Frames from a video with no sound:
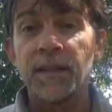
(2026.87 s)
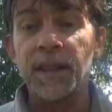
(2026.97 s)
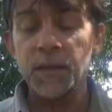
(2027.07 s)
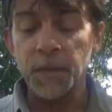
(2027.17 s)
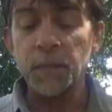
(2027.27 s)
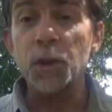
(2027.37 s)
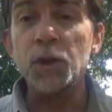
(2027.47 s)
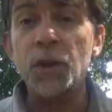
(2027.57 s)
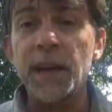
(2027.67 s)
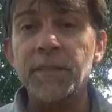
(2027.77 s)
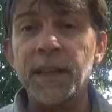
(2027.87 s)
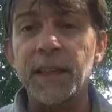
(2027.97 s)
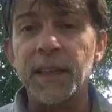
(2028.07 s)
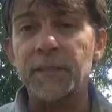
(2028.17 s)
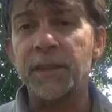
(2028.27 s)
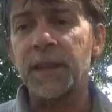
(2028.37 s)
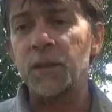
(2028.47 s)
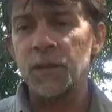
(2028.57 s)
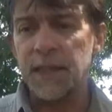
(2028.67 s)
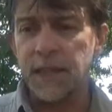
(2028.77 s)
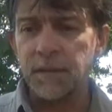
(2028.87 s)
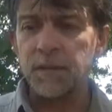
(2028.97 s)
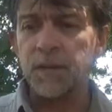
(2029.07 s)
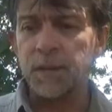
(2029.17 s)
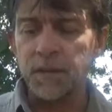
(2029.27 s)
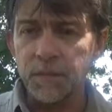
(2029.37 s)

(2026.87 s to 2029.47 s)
That's my bushcrafting knife. I use that to